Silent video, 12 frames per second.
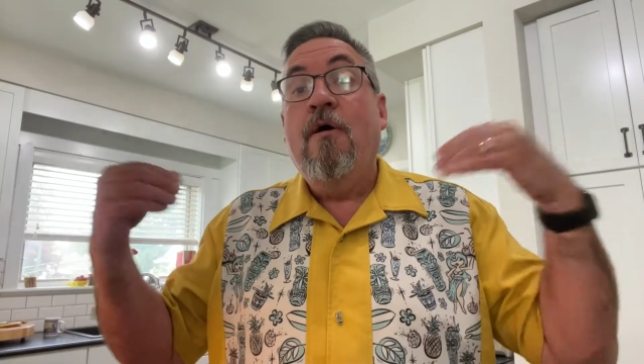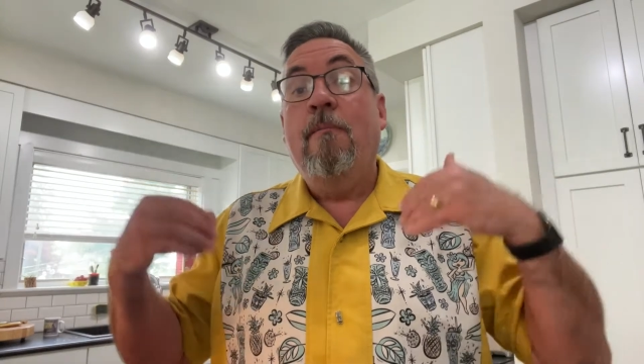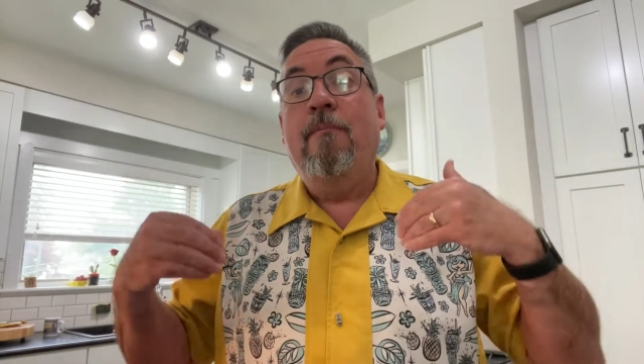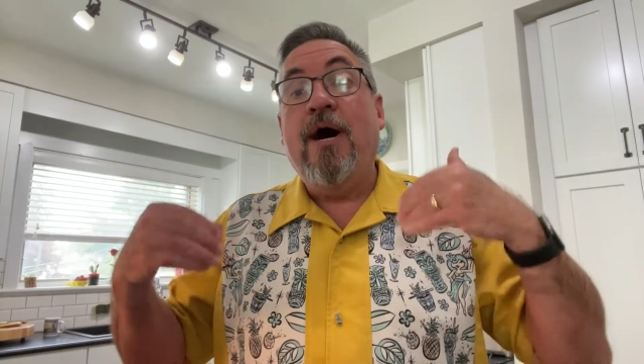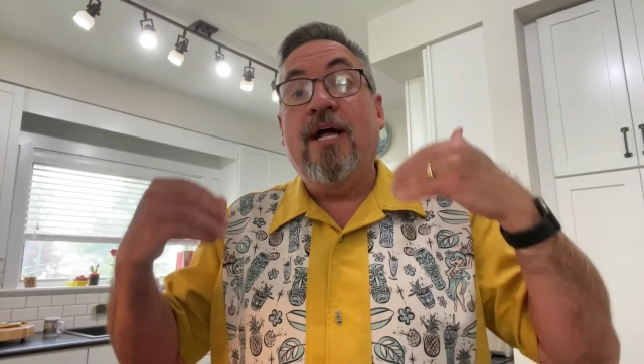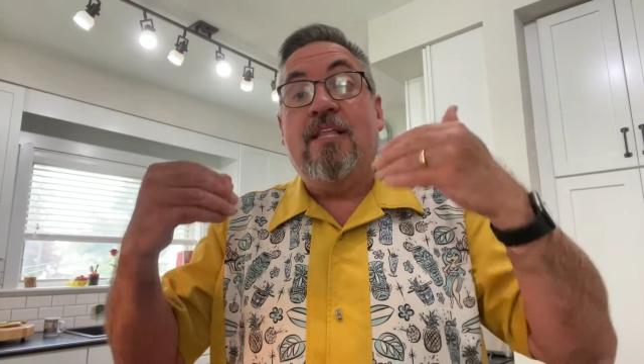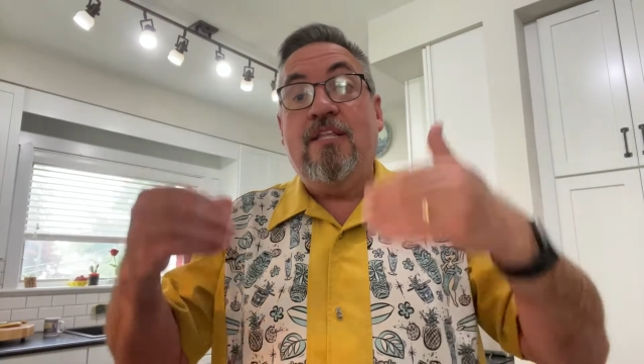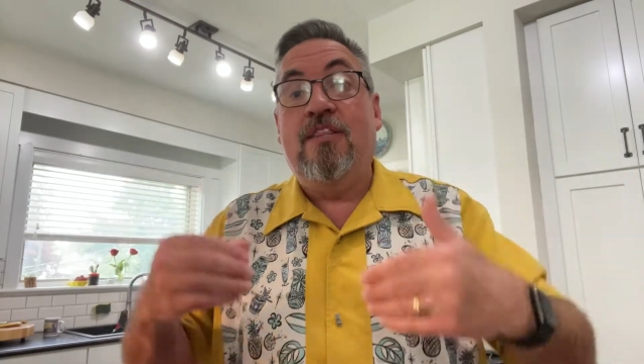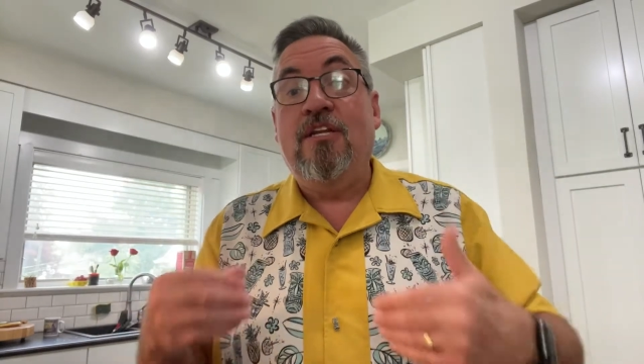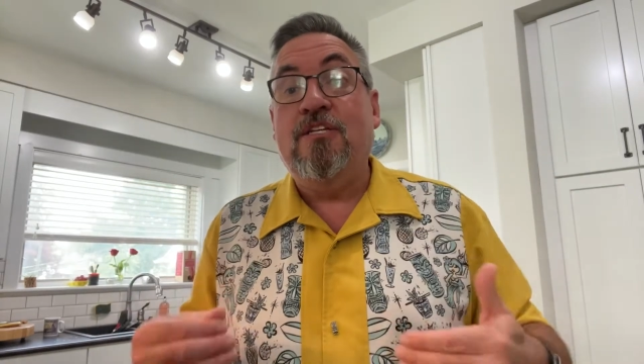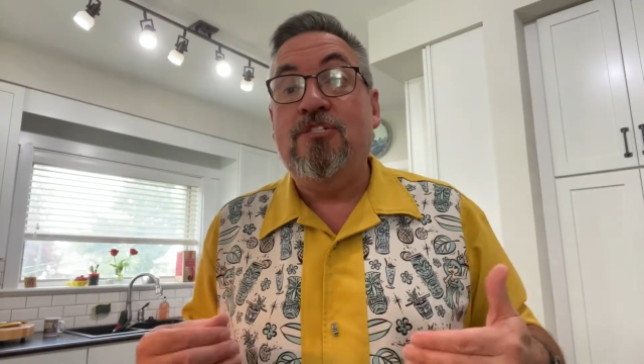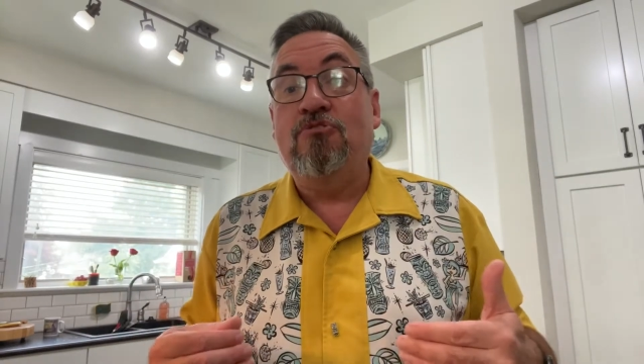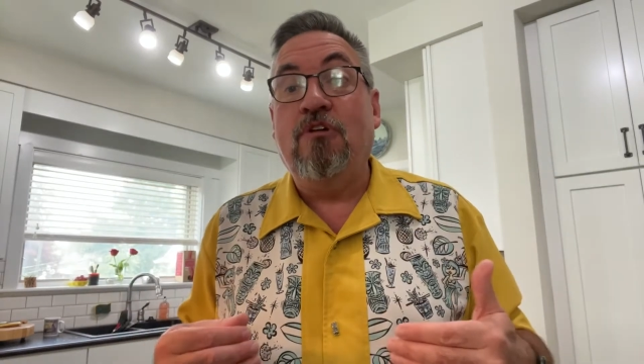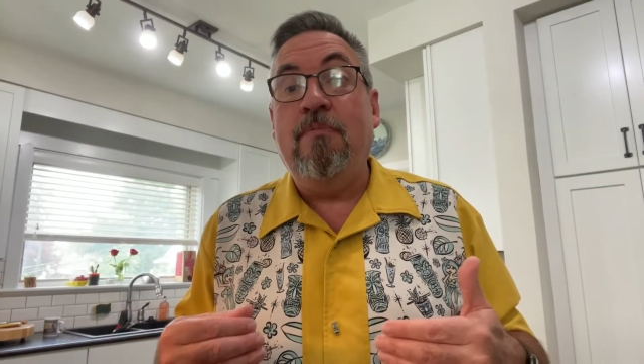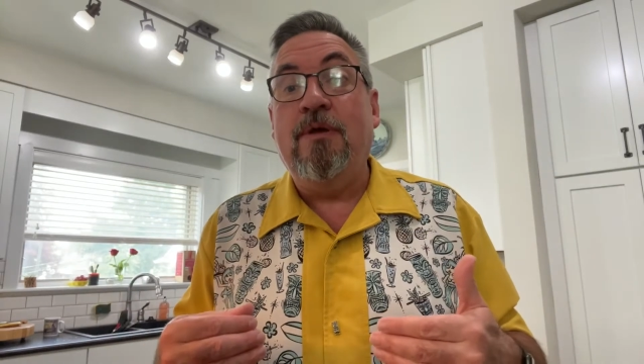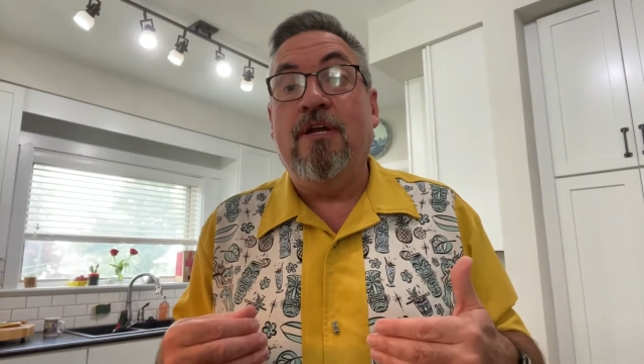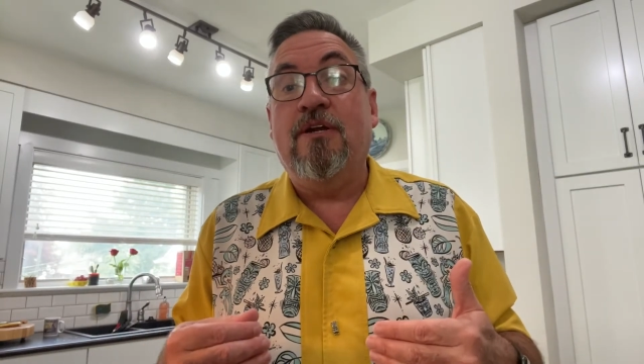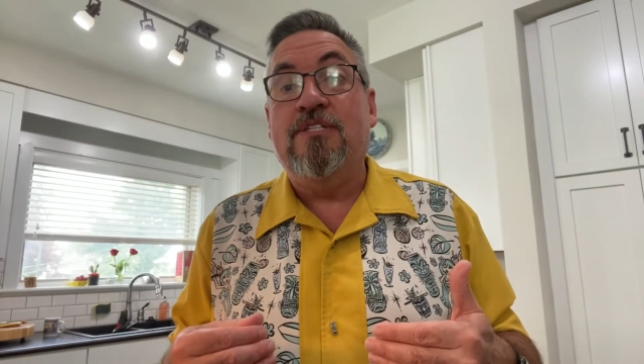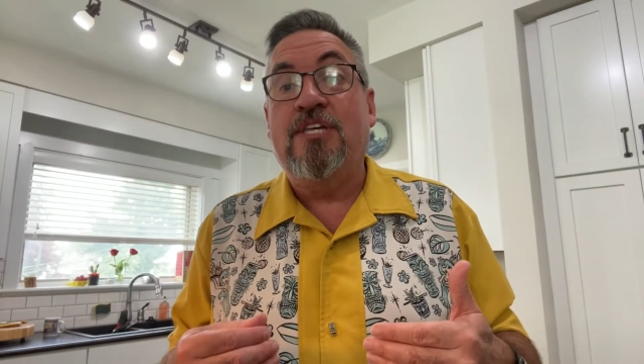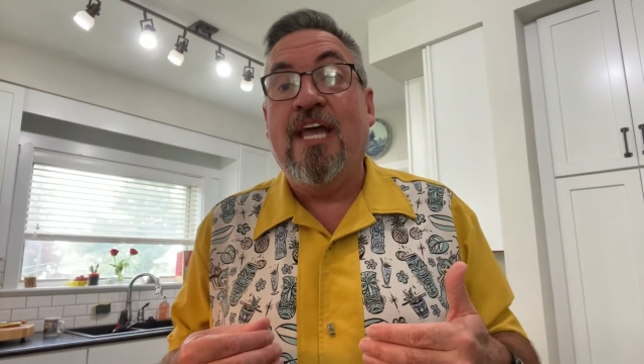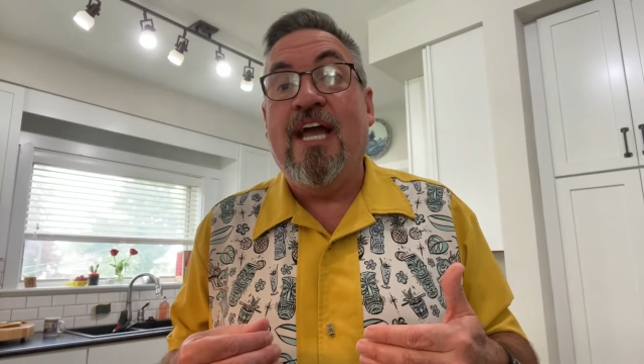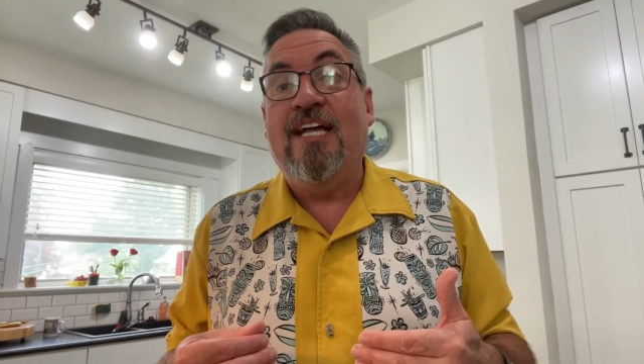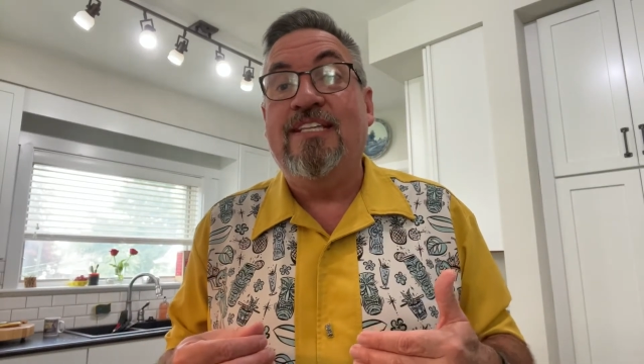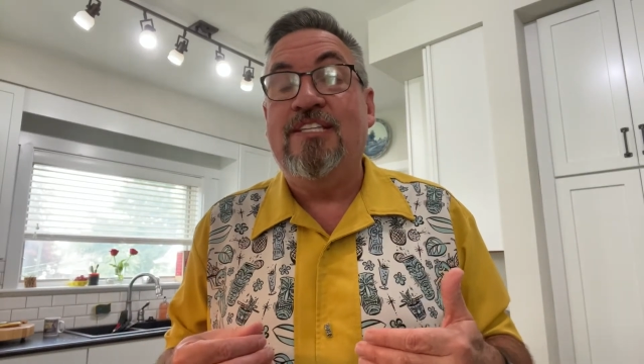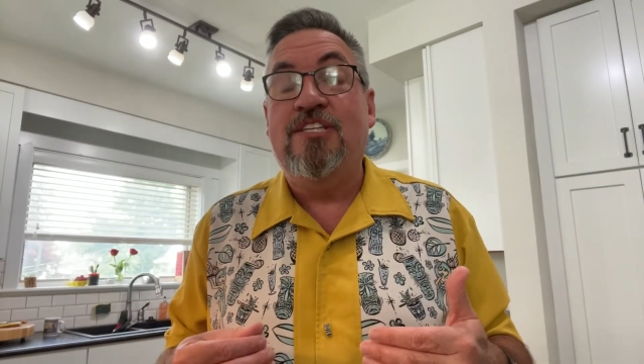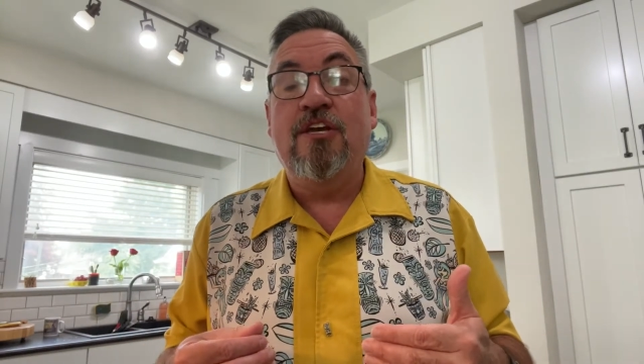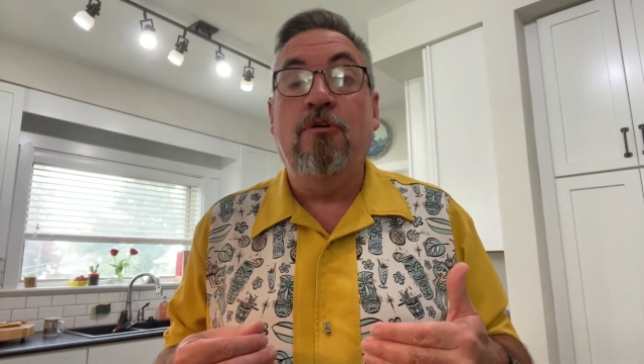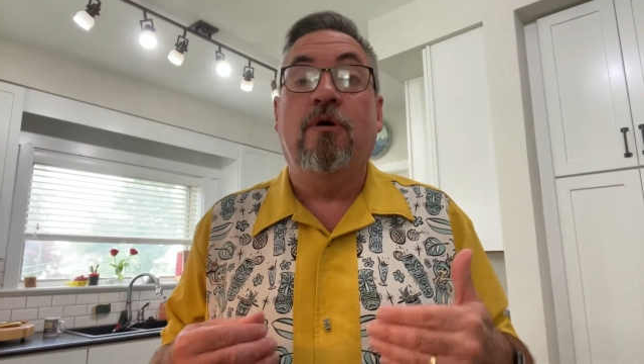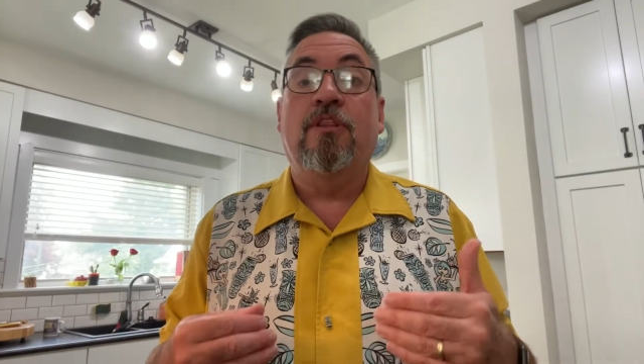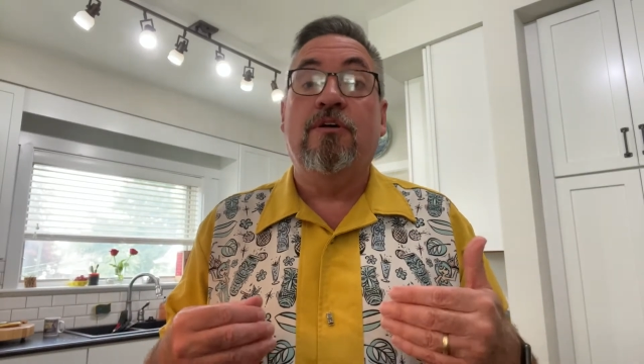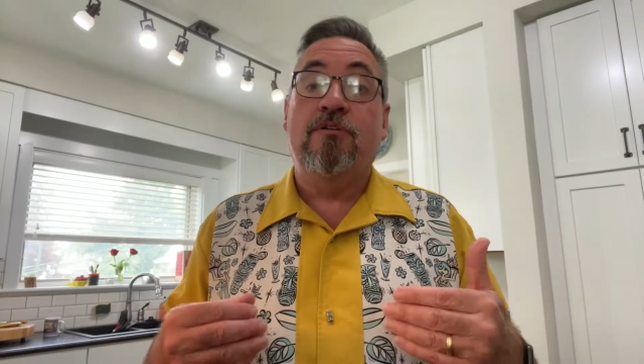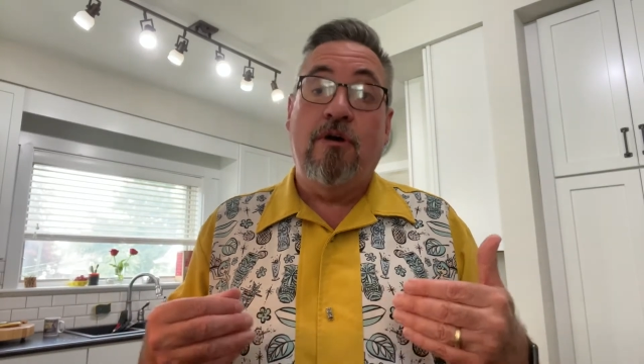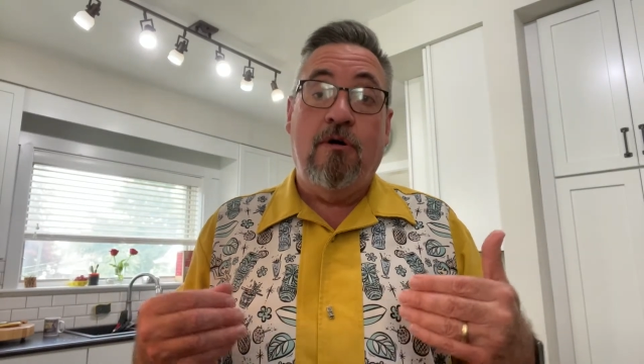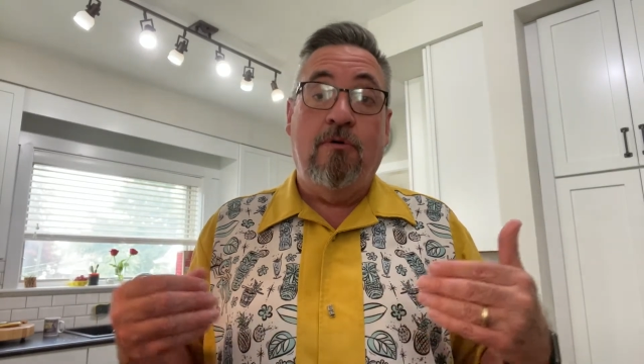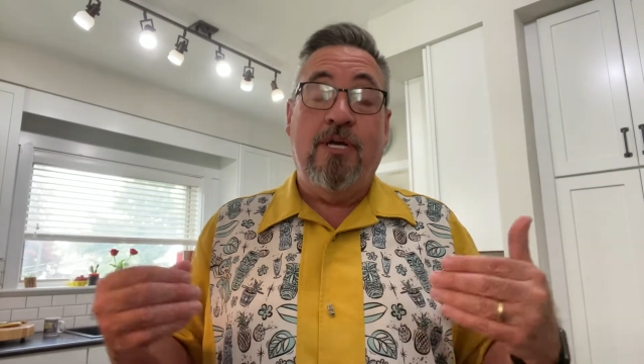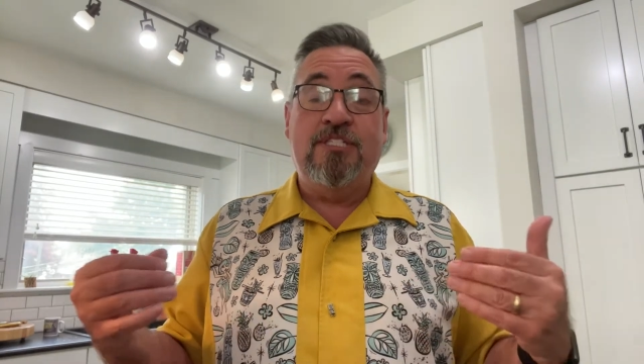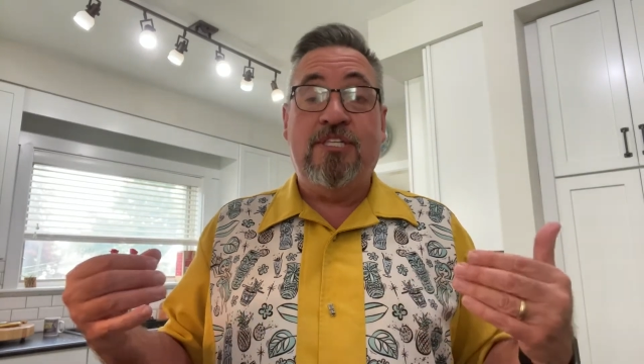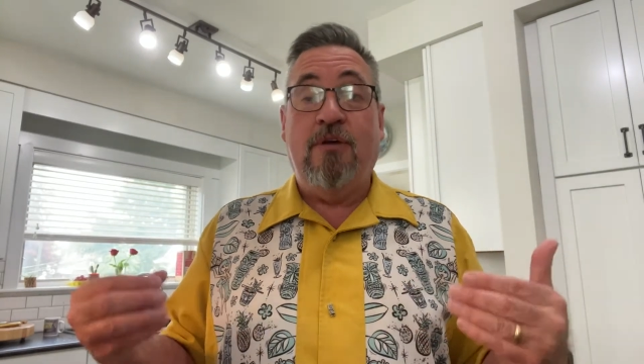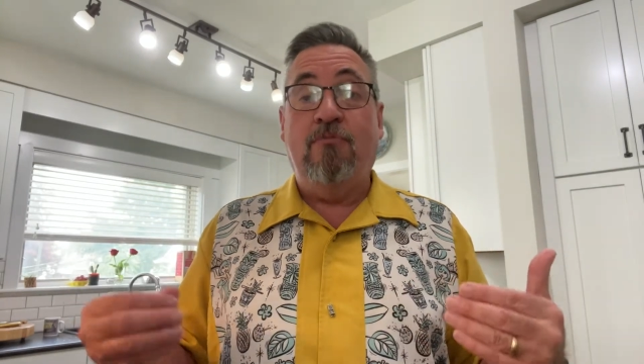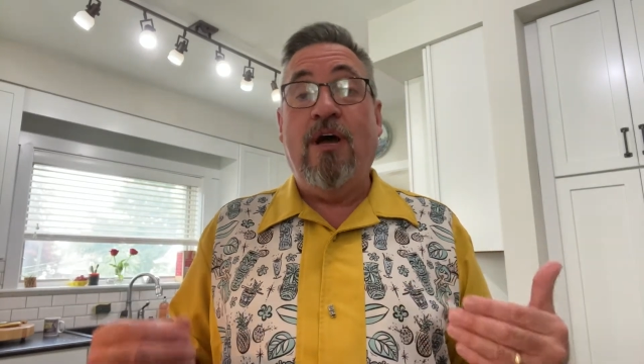but the distributors he had to deal with always said,